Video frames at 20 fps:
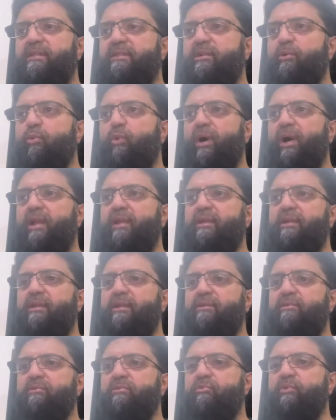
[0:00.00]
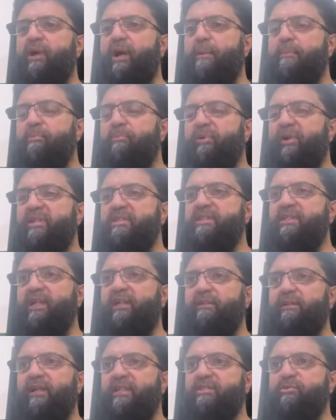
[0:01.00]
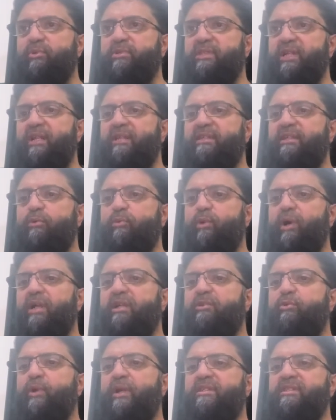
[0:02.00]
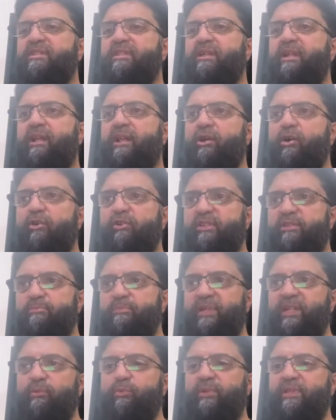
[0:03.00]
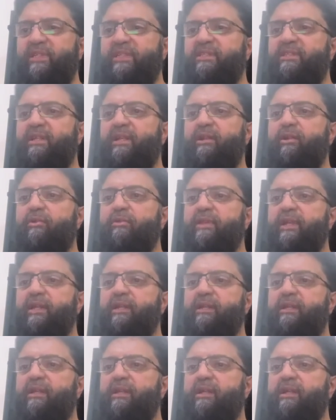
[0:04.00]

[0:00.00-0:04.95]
the one, I'm praising Allah Azza wa Jal, the one who has clothed me with this clothing.